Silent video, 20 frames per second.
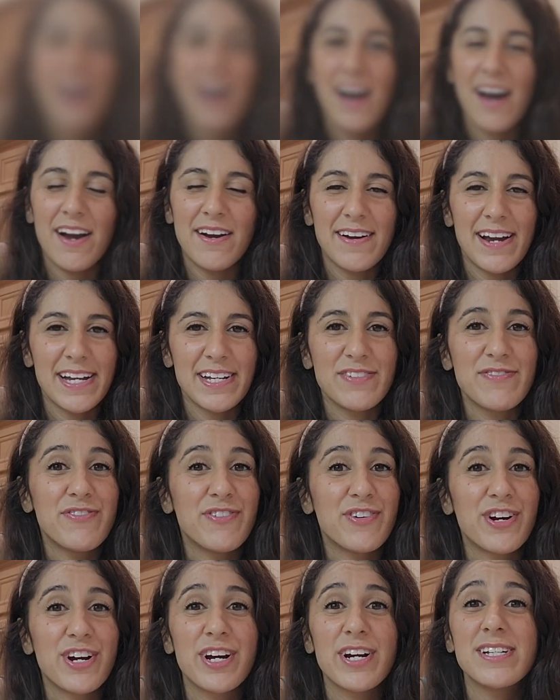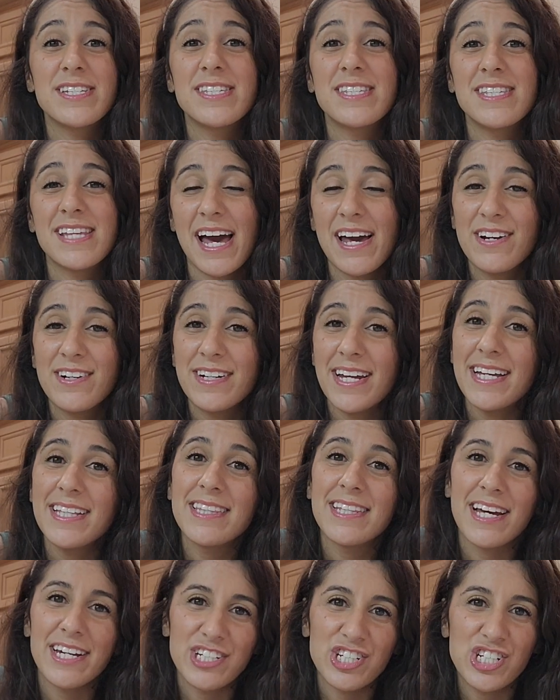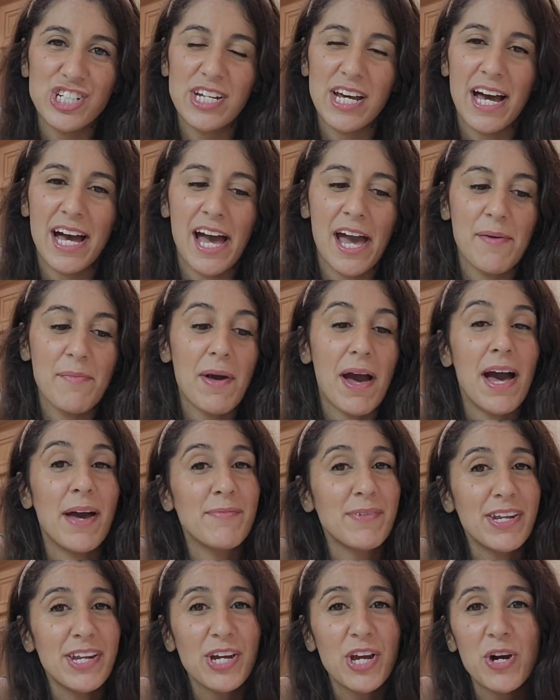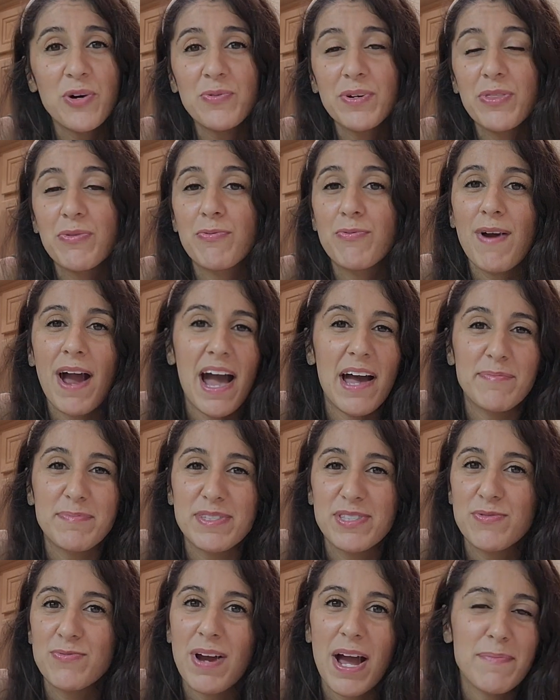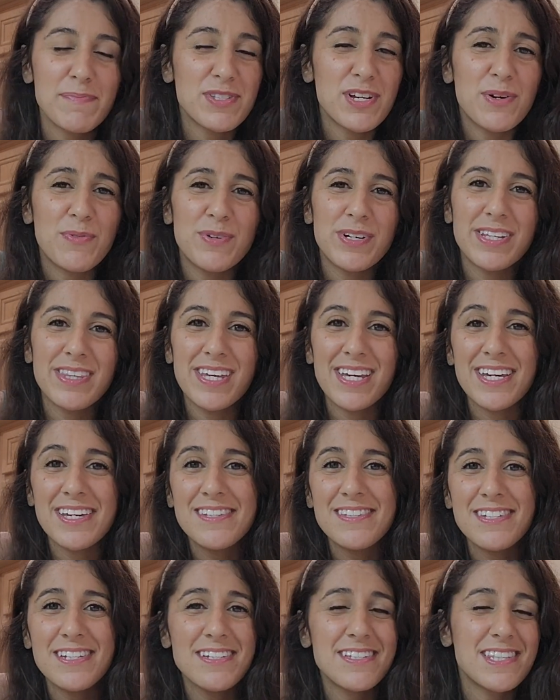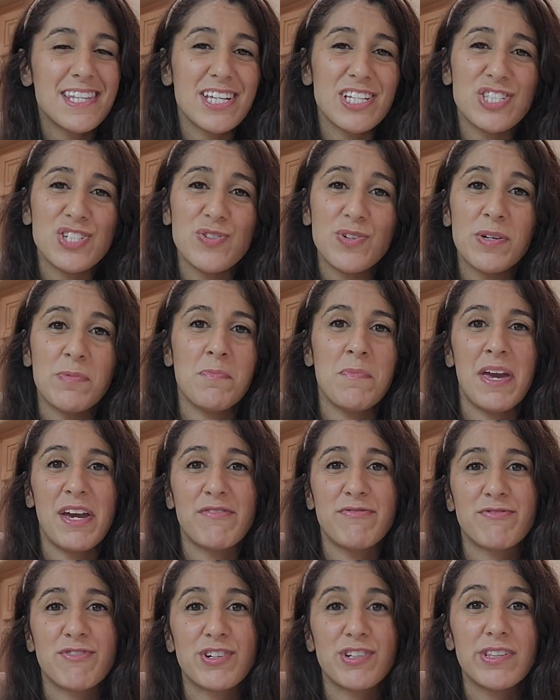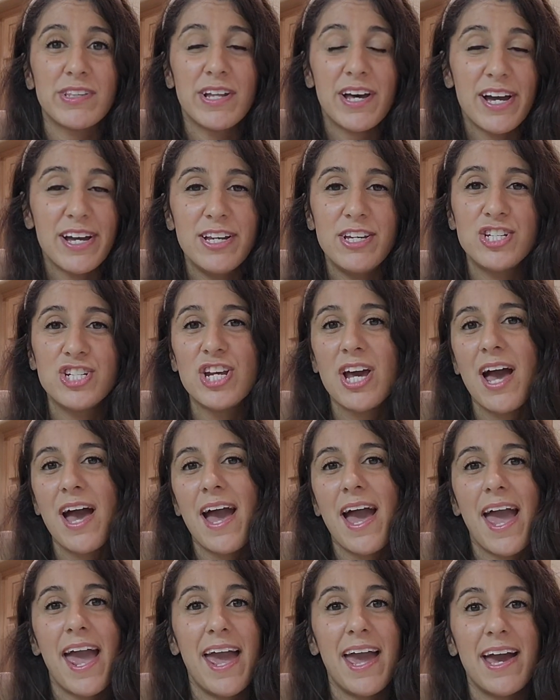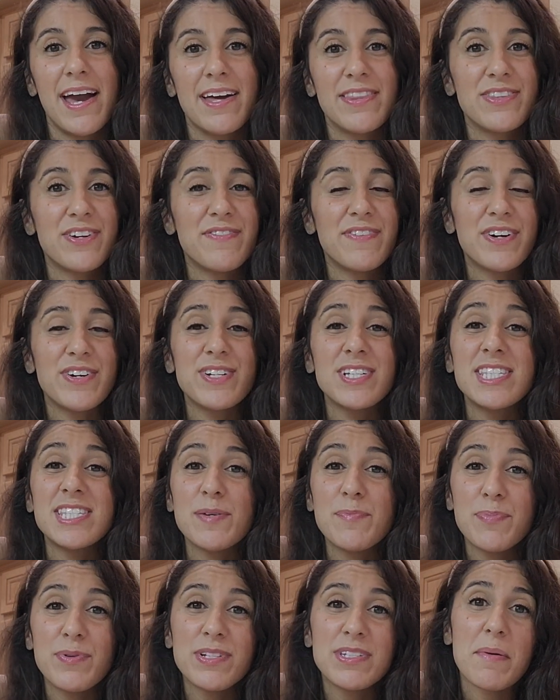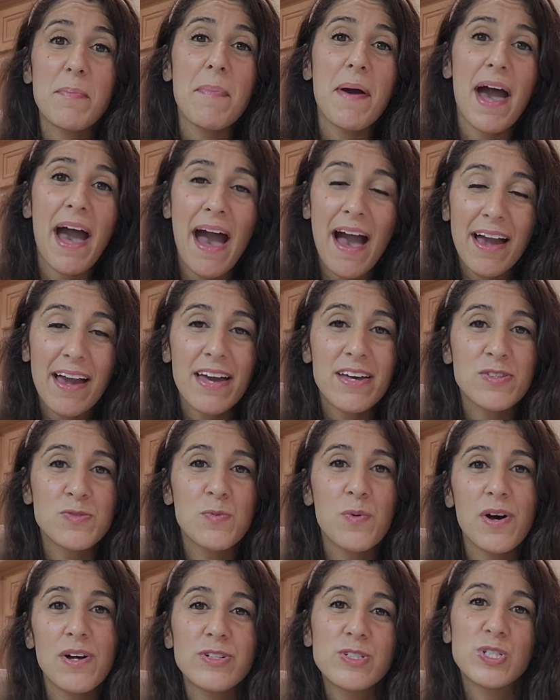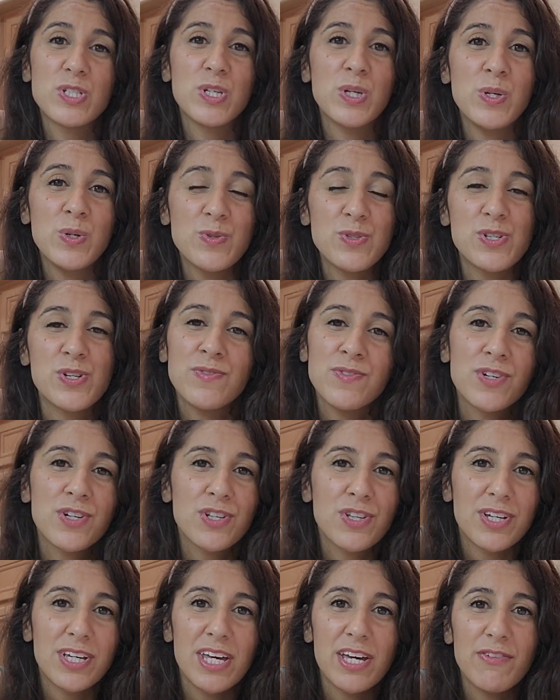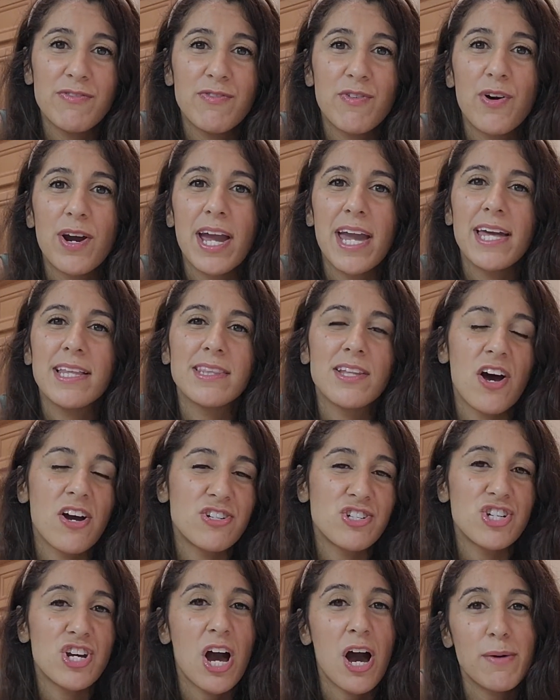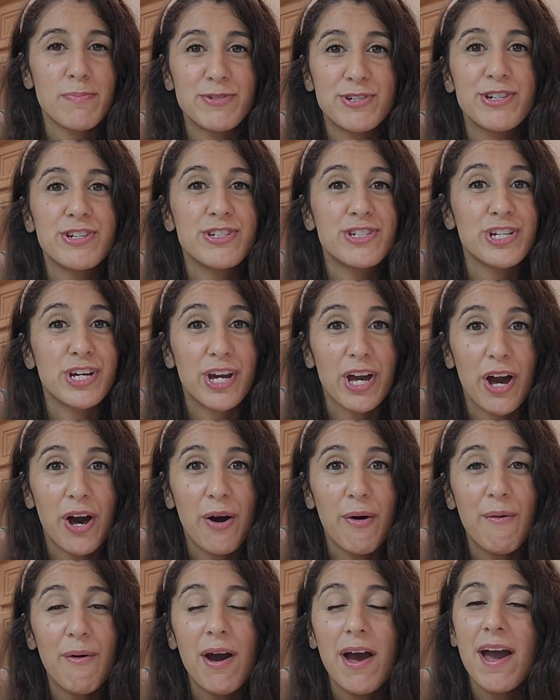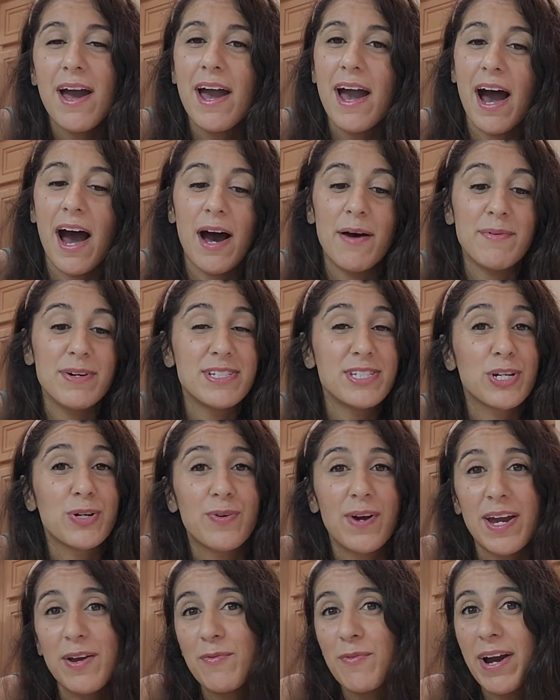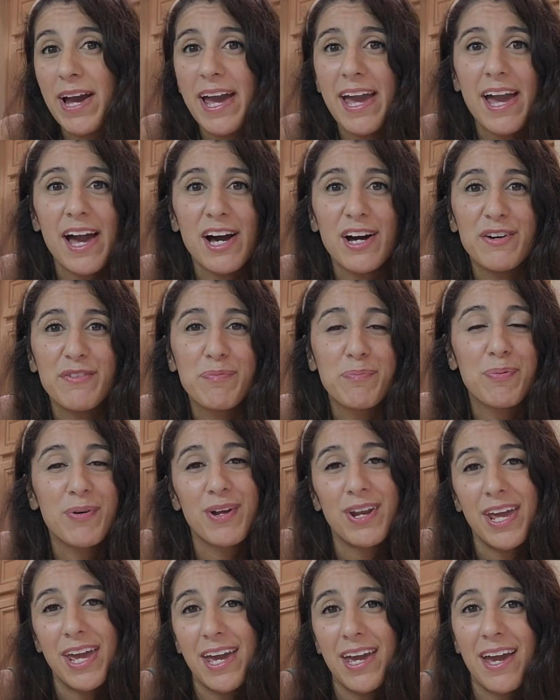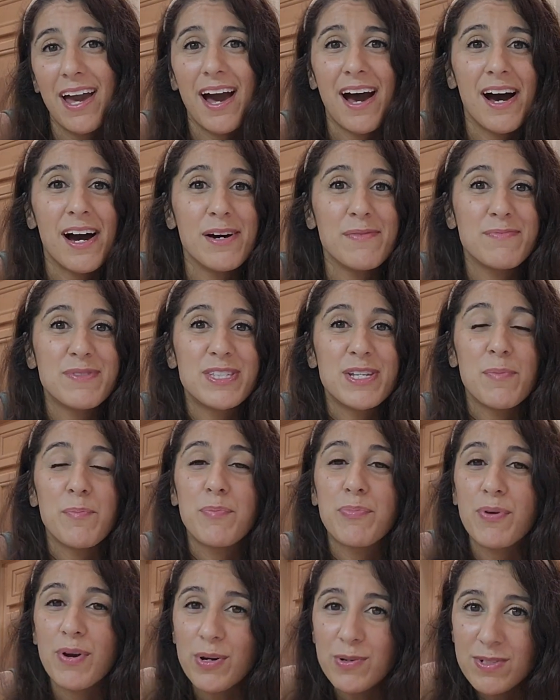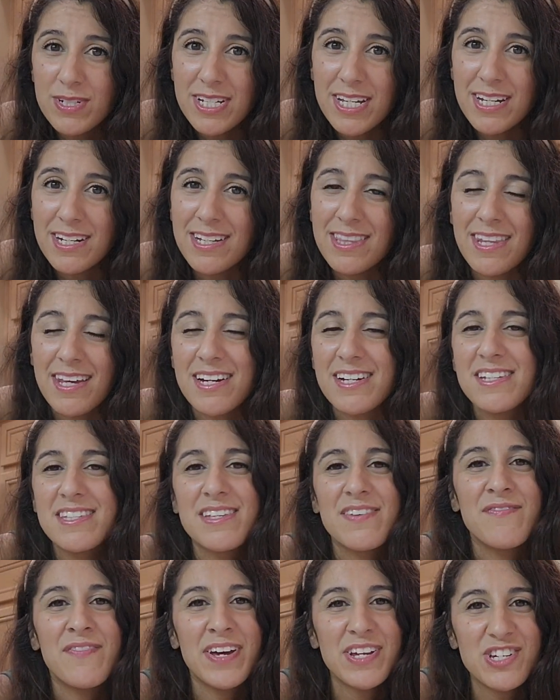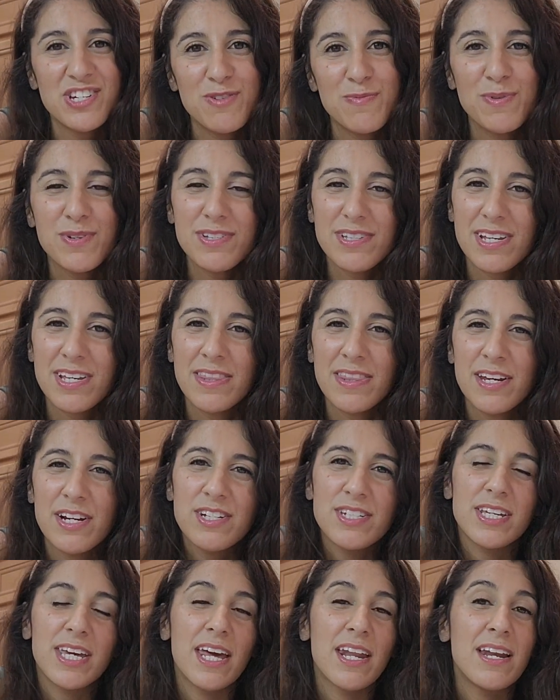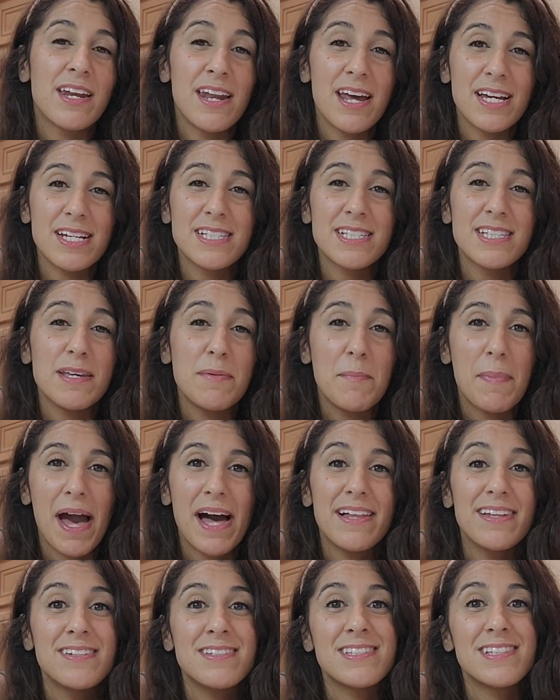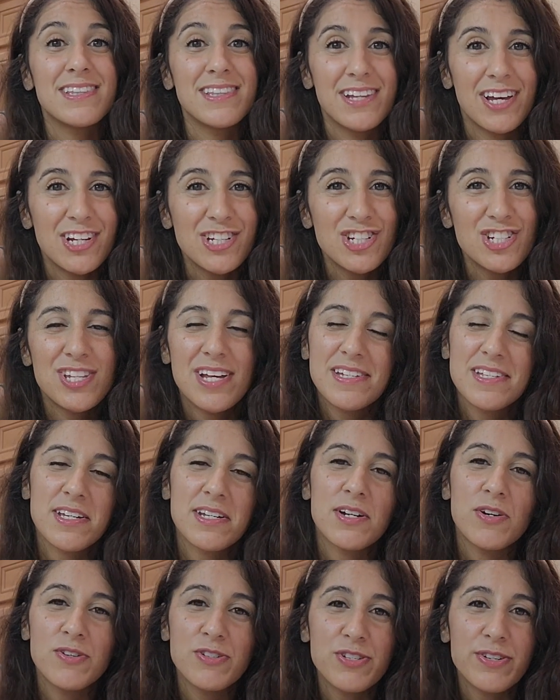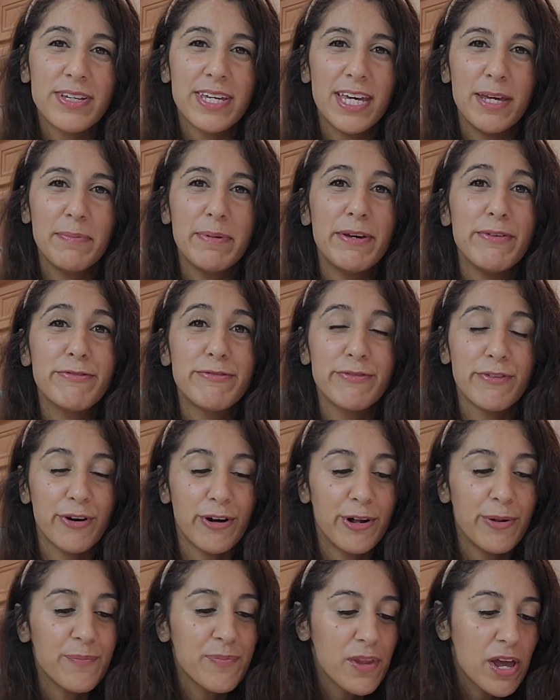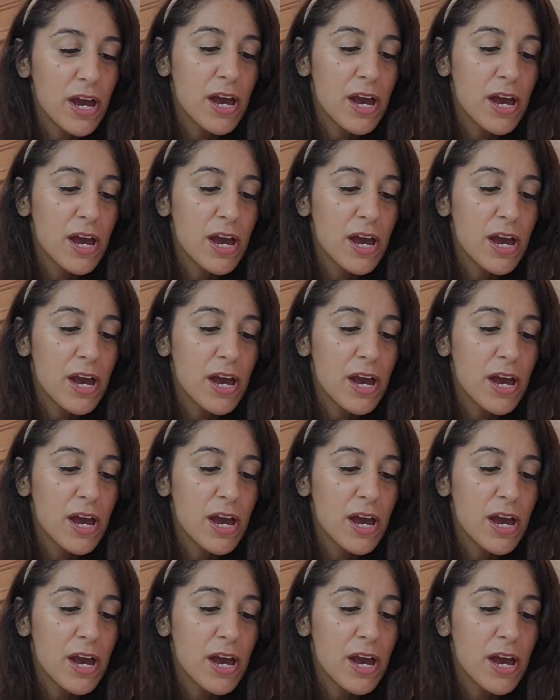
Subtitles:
All right, for Saturday lunchtime, I'm going to go with wraps. Wraps are one of the easiest things you can make for lunch, and they're very simple to pack as well too. So if you're looking for a lunch option to go, it's a great way of putting some protein in there, some vegetables in there to get a nicely balanced lunch that's going to also keep you full.